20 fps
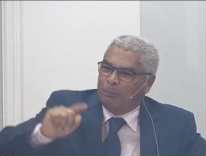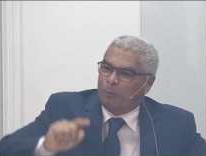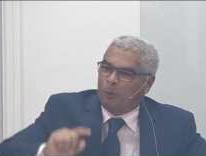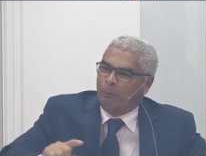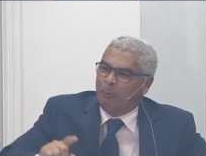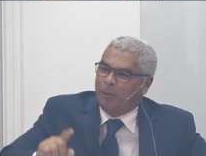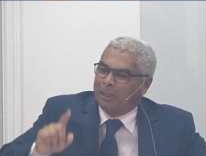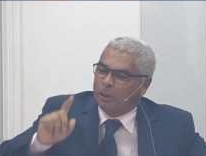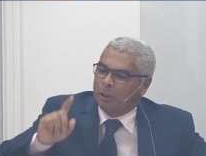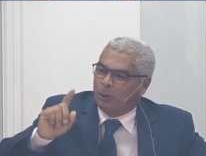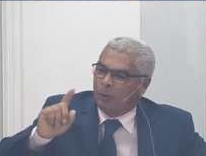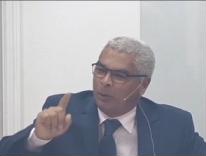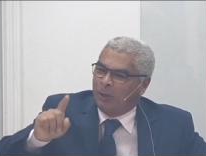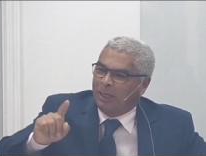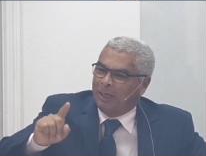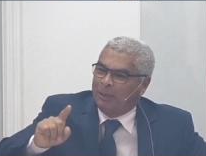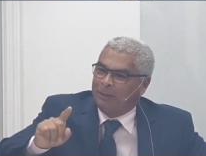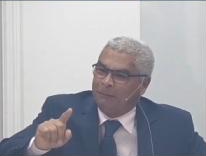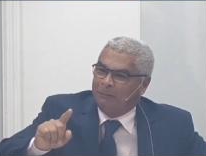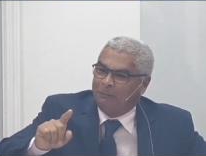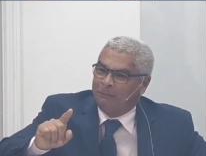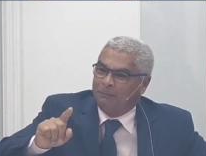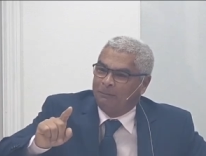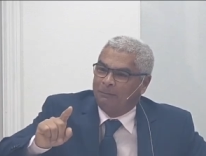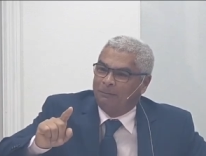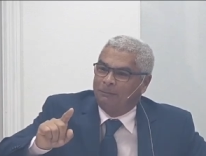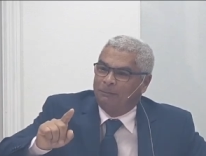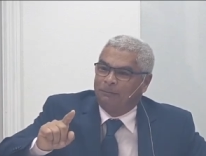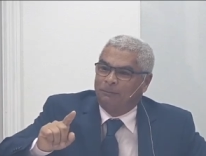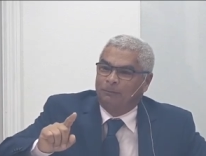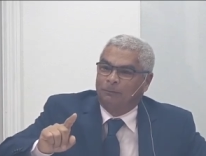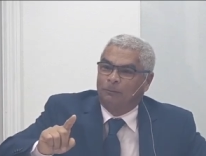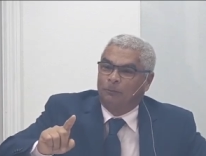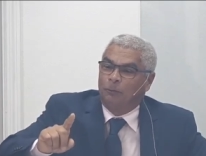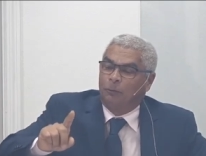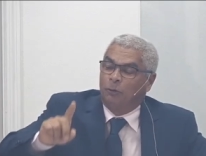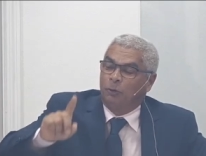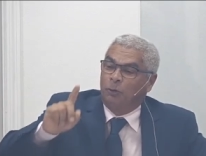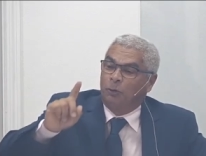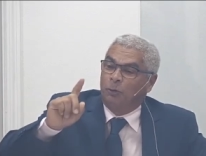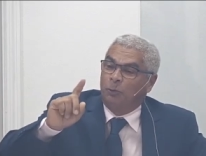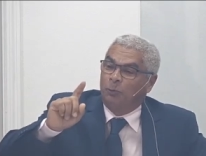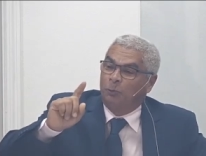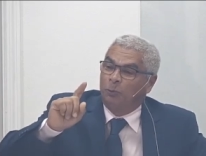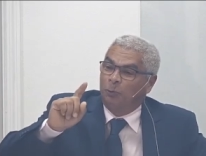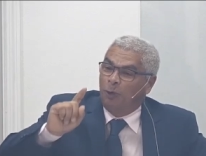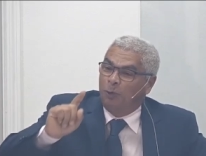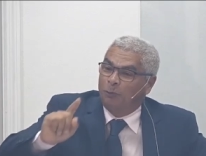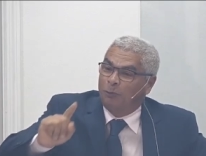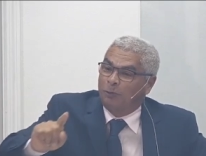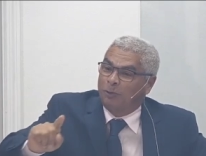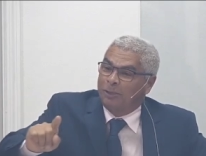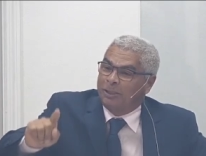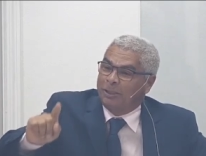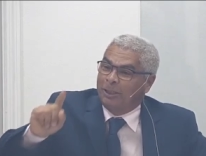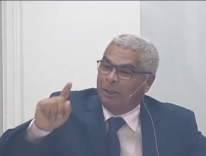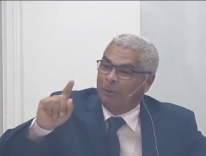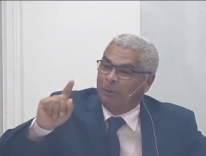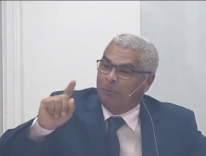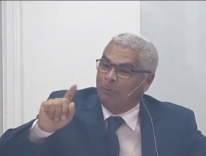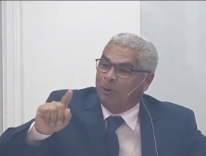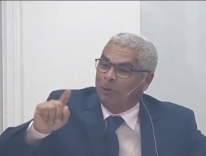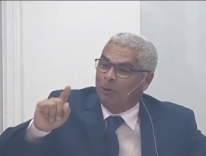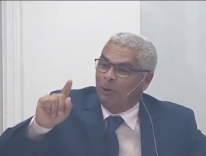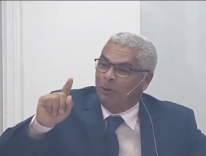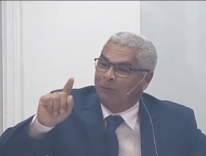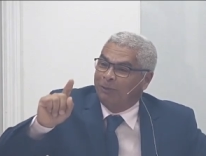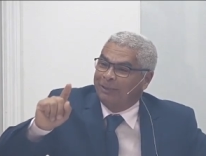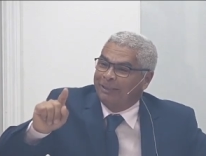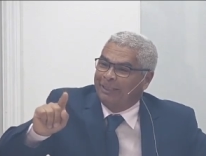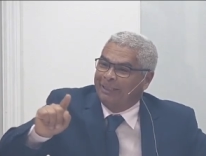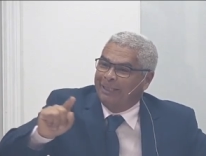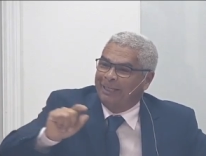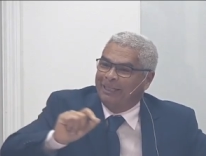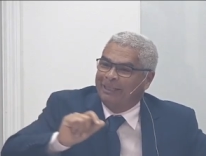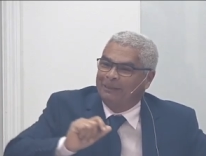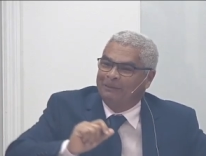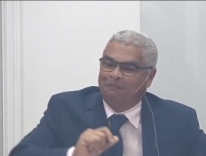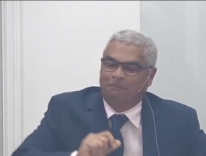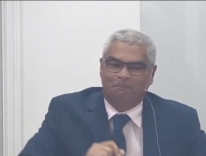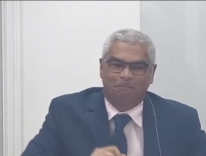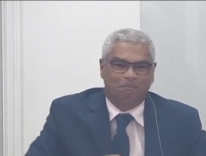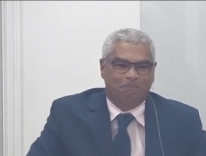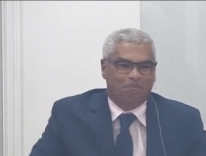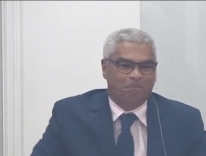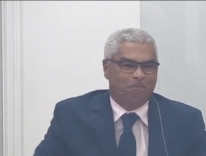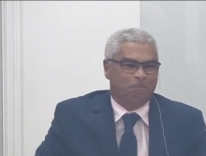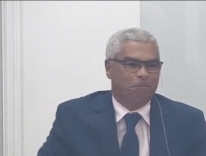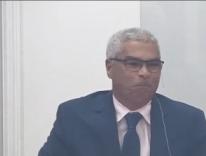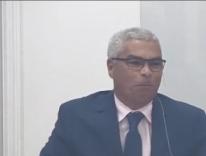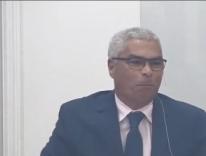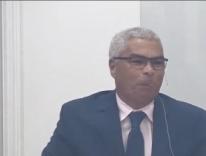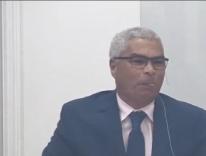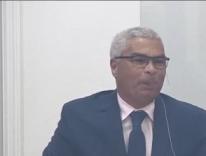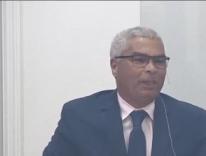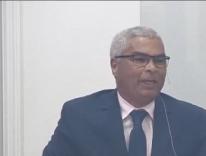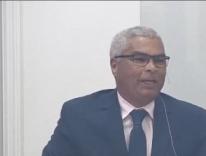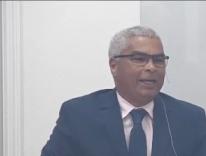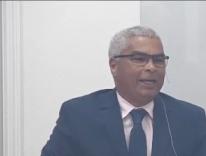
And the Lord has made a promise to us of a new heaven and a new earth.